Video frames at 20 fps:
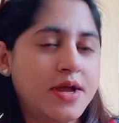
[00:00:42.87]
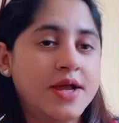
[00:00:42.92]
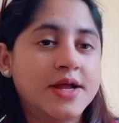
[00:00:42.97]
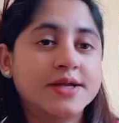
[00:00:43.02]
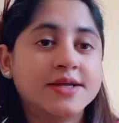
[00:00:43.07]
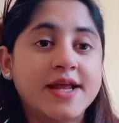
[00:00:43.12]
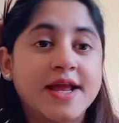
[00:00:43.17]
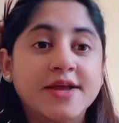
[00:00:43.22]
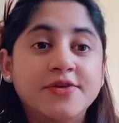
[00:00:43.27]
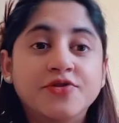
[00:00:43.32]

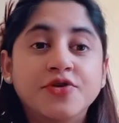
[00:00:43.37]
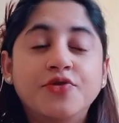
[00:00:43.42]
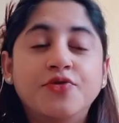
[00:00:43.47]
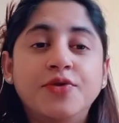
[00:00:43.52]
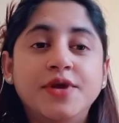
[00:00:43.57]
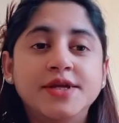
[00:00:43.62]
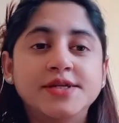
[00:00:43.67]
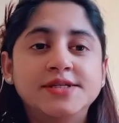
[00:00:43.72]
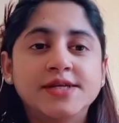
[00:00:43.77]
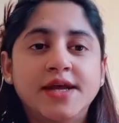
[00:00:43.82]
take the
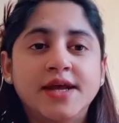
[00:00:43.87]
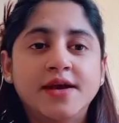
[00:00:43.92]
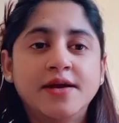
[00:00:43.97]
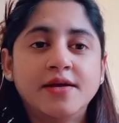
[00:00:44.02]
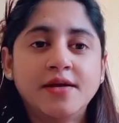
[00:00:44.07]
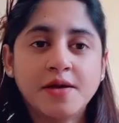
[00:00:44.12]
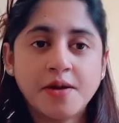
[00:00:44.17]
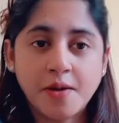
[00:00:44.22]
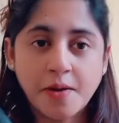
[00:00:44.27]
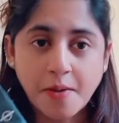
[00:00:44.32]

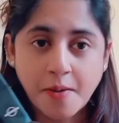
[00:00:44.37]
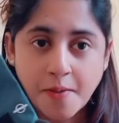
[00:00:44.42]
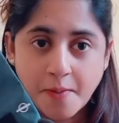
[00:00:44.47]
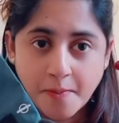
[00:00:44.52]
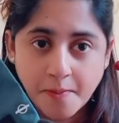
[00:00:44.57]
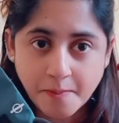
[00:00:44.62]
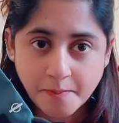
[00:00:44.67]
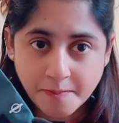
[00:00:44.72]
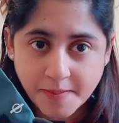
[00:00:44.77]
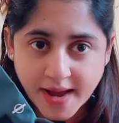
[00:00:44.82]
reading
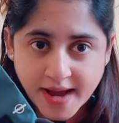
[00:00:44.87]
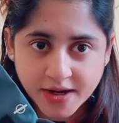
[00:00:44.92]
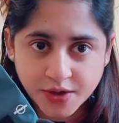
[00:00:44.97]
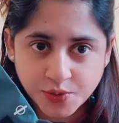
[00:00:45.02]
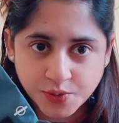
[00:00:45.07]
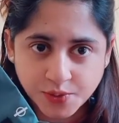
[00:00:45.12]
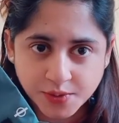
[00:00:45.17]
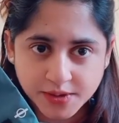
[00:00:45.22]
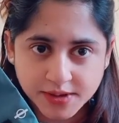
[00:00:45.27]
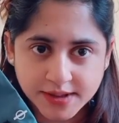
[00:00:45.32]

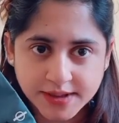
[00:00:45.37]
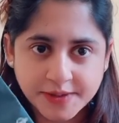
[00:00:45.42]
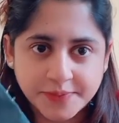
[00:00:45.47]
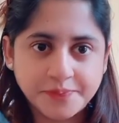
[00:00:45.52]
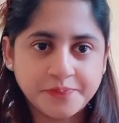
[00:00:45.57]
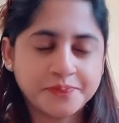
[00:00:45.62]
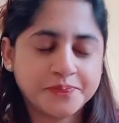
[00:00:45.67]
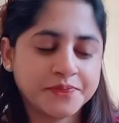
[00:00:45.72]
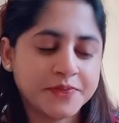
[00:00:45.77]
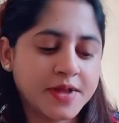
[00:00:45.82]
manually
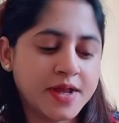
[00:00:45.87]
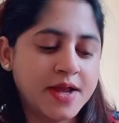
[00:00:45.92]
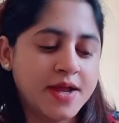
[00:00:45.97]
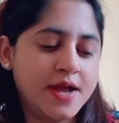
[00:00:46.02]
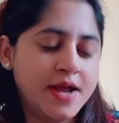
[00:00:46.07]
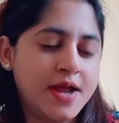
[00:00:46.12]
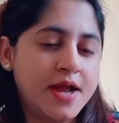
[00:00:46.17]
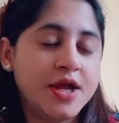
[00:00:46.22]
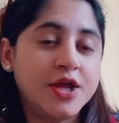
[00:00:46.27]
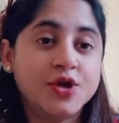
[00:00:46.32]

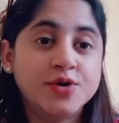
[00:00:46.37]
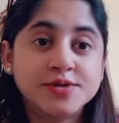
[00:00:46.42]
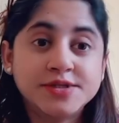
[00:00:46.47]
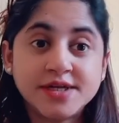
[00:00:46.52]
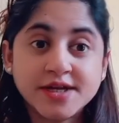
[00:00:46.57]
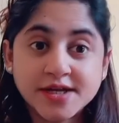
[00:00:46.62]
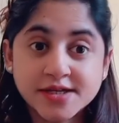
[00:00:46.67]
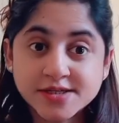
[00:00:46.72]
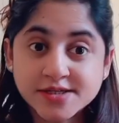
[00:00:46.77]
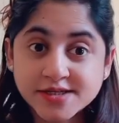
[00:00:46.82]

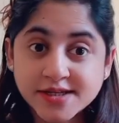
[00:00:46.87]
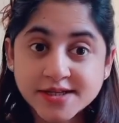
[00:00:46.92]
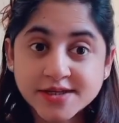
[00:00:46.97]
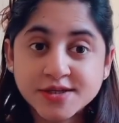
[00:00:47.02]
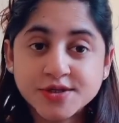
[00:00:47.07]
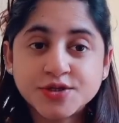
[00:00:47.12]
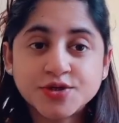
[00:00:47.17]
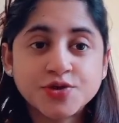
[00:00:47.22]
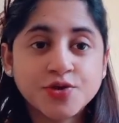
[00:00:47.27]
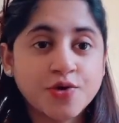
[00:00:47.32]
using a
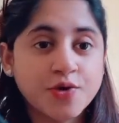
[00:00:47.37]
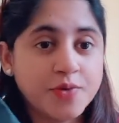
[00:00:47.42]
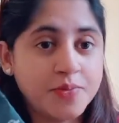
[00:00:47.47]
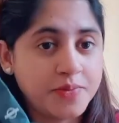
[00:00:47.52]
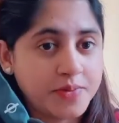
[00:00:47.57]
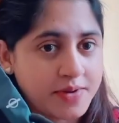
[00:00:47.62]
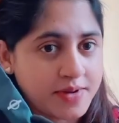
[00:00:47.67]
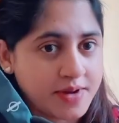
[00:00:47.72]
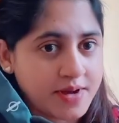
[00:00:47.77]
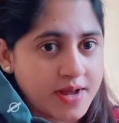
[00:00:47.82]

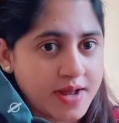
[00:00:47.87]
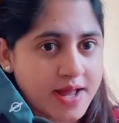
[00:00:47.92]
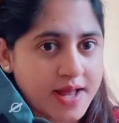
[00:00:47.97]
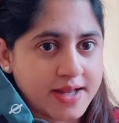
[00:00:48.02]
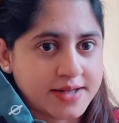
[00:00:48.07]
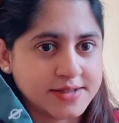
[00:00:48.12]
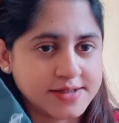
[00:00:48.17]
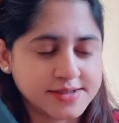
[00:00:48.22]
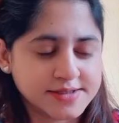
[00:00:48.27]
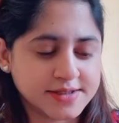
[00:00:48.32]
stethoscope
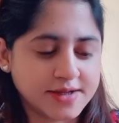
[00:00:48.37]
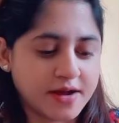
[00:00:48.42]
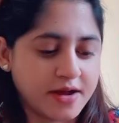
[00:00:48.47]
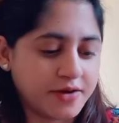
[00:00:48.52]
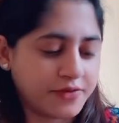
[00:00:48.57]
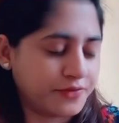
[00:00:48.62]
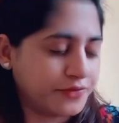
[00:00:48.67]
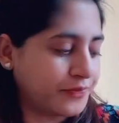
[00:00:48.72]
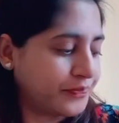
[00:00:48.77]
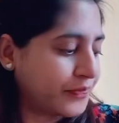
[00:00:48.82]
and this
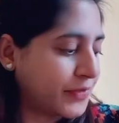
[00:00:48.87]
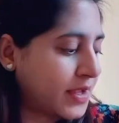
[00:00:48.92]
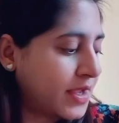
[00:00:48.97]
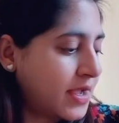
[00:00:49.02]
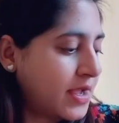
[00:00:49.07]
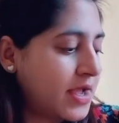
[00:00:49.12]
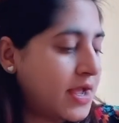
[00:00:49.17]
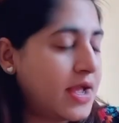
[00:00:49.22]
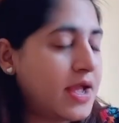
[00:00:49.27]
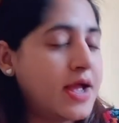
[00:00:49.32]
cuff.
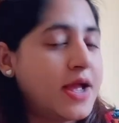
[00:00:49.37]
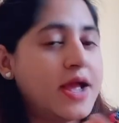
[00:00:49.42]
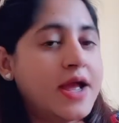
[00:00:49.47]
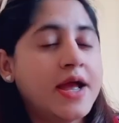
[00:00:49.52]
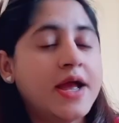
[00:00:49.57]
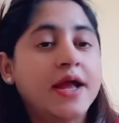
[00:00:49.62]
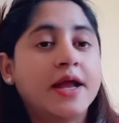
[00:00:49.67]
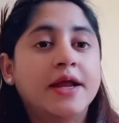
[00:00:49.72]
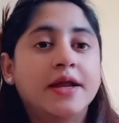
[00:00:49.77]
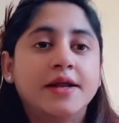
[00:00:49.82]

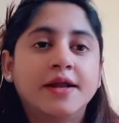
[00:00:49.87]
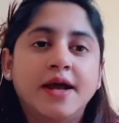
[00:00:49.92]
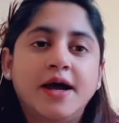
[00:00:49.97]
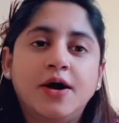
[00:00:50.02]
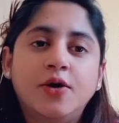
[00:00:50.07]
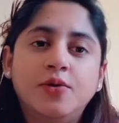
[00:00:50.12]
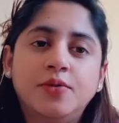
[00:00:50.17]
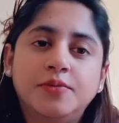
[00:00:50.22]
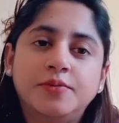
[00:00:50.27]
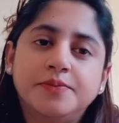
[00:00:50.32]

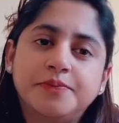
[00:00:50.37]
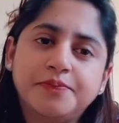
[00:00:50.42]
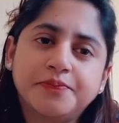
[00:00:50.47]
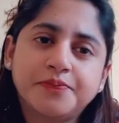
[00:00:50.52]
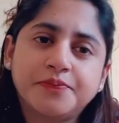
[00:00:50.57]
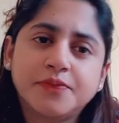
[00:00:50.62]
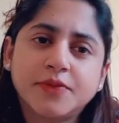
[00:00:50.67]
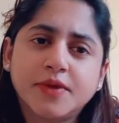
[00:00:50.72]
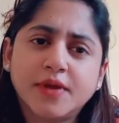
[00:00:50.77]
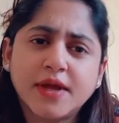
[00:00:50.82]
Now,
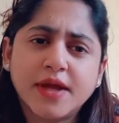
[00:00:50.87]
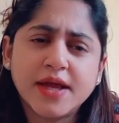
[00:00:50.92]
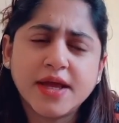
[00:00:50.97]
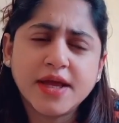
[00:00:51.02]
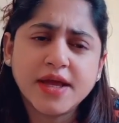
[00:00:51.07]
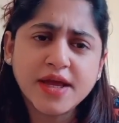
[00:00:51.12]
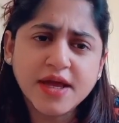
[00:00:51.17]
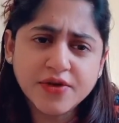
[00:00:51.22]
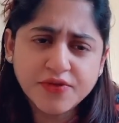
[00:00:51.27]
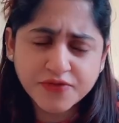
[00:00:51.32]

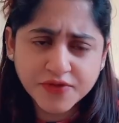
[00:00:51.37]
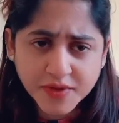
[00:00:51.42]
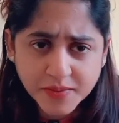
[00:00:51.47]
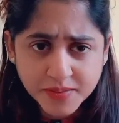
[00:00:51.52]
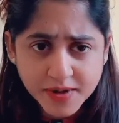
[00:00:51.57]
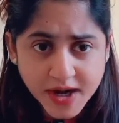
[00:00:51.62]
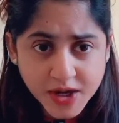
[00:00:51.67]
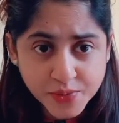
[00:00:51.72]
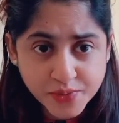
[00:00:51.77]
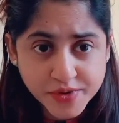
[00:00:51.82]
if the
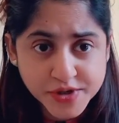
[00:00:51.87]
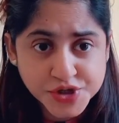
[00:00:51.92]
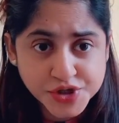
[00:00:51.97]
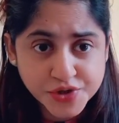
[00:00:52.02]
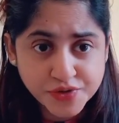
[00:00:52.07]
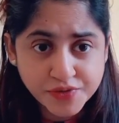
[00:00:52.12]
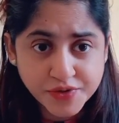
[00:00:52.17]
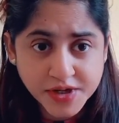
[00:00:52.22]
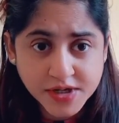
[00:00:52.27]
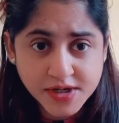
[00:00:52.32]
blood
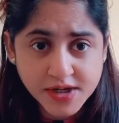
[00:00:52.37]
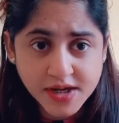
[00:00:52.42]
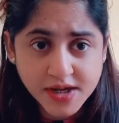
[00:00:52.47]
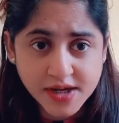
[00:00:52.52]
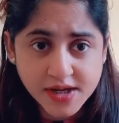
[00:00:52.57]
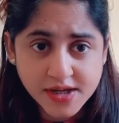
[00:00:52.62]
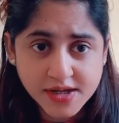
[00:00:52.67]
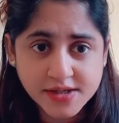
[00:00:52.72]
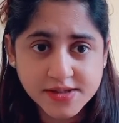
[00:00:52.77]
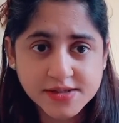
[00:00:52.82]
pressure reading
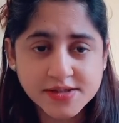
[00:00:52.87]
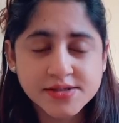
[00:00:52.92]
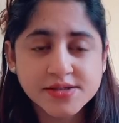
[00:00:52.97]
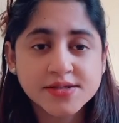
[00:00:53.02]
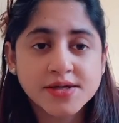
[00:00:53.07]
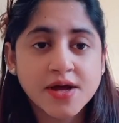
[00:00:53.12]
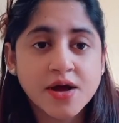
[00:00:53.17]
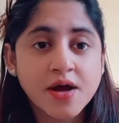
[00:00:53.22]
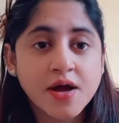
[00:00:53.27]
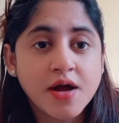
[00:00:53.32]

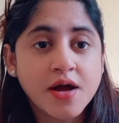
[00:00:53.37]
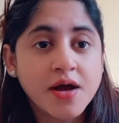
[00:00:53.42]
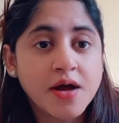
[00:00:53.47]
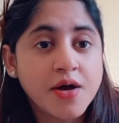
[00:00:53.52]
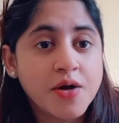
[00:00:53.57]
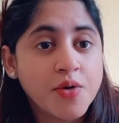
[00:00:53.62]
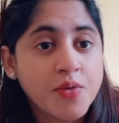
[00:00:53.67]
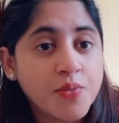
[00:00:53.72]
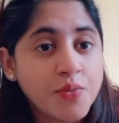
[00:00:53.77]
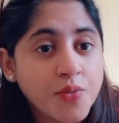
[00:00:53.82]
is
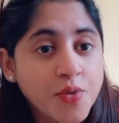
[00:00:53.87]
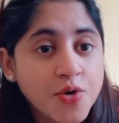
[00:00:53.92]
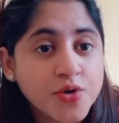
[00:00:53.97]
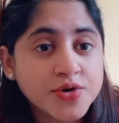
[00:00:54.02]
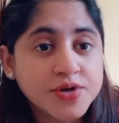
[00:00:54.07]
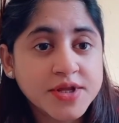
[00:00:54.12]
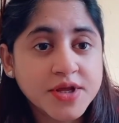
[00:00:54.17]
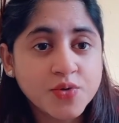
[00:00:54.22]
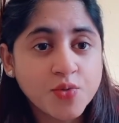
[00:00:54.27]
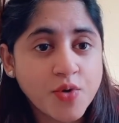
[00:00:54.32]
more
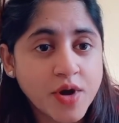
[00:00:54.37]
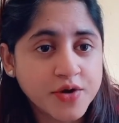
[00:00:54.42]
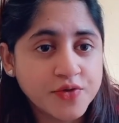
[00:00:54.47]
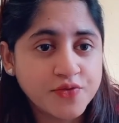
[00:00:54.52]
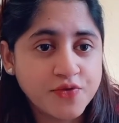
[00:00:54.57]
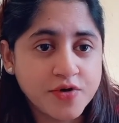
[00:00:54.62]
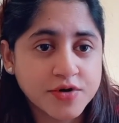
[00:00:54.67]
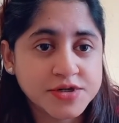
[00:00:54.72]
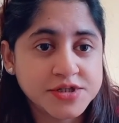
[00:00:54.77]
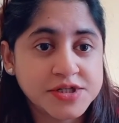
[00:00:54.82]
than
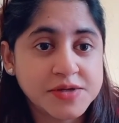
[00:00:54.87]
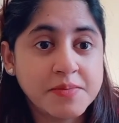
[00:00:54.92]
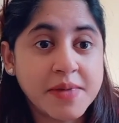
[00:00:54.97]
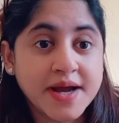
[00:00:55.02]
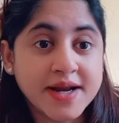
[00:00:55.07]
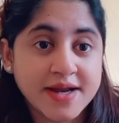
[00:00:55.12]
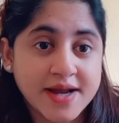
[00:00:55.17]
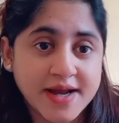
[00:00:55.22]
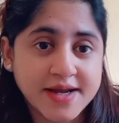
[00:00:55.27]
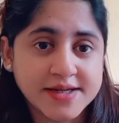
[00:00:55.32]

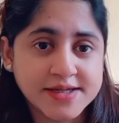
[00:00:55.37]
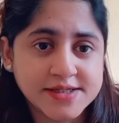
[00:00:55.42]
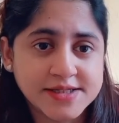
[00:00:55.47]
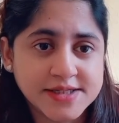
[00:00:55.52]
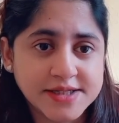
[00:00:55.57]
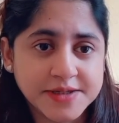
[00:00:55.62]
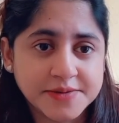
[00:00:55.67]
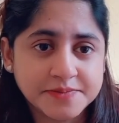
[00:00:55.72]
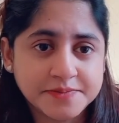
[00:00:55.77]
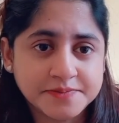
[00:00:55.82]

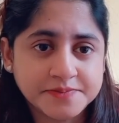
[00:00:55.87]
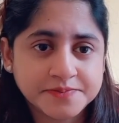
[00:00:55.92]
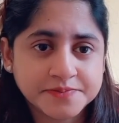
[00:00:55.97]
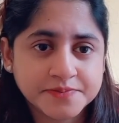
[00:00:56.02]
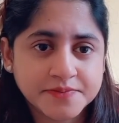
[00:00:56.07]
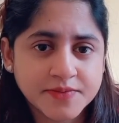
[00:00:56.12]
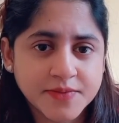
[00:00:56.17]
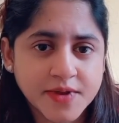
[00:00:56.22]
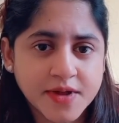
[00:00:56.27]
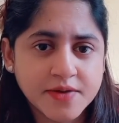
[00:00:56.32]
140/90,
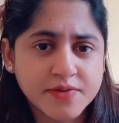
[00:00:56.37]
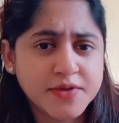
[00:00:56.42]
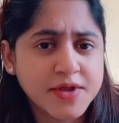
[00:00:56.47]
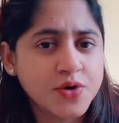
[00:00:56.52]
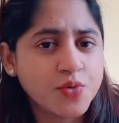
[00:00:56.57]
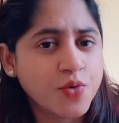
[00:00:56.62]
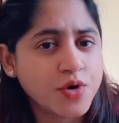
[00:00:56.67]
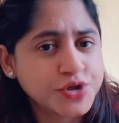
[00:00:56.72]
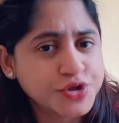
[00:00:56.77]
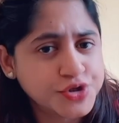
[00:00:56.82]

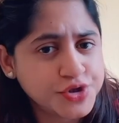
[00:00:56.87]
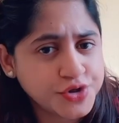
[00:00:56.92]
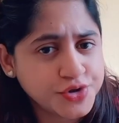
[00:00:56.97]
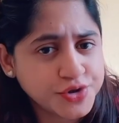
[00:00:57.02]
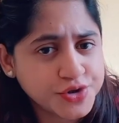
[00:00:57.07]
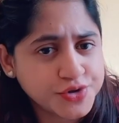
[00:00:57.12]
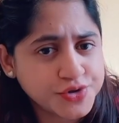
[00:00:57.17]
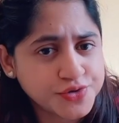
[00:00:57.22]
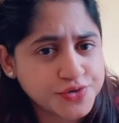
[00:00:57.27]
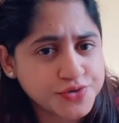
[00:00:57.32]
then what do you
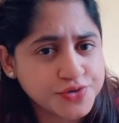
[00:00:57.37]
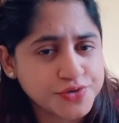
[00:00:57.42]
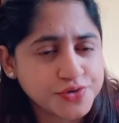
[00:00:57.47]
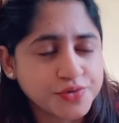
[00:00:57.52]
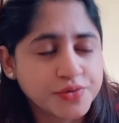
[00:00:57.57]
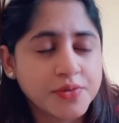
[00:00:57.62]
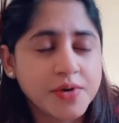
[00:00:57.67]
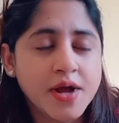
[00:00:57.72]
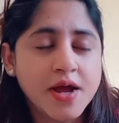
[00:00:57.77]
need to do?